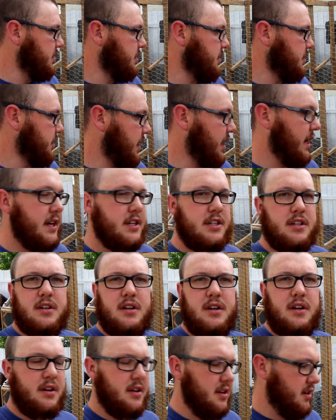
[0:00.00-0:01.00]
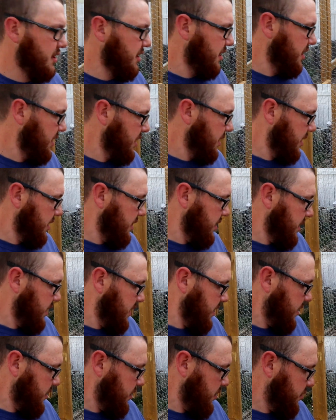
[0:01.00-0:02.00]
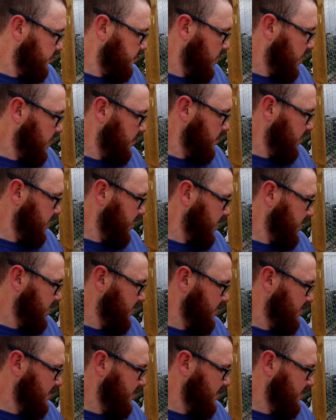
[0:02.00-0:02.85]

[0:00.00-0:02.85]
little guys are, I don't know, probably